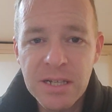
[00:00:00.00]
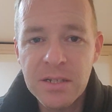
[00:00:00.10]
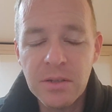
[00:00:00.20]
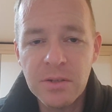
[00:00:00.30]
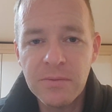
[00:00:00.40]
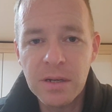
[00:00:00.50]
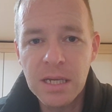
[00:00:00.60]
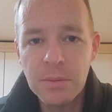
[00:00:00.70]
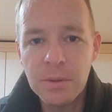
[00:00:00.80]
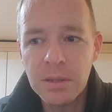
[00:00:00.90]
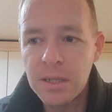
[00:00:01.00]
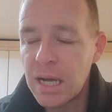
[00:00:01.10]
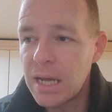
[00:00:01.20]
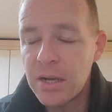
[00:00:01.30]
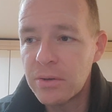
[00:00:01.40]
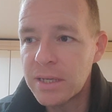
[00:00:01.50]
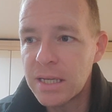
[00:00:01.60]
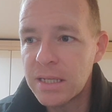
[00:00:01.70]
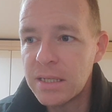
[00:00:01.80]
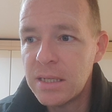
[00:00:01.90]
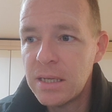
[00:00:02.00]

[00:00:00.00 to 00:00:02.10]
need to learn vocabulary? I don't get it.